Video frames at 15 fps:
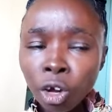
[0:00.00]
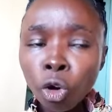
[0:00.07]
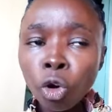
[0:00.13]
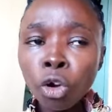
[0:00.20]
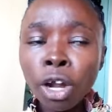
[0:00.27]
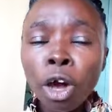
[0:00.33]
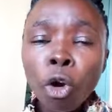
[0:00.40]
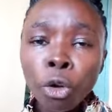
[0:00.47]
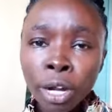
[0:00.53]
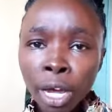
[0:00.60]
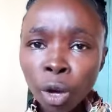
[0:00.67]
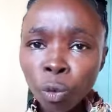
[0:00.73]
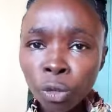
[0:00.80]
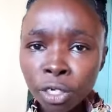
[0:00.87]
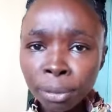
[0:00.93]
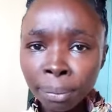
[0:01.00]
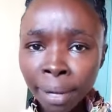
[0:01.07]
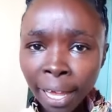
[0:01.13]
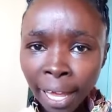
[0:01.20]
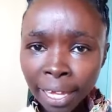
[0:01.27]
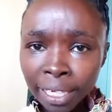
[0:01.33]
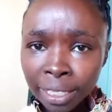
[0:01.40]
on how
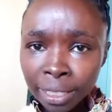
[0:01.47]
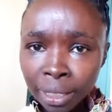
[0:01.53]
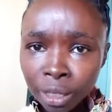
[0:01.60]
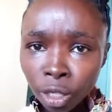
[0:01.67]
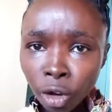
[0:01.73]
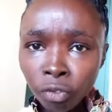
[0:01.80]
Odemaya is.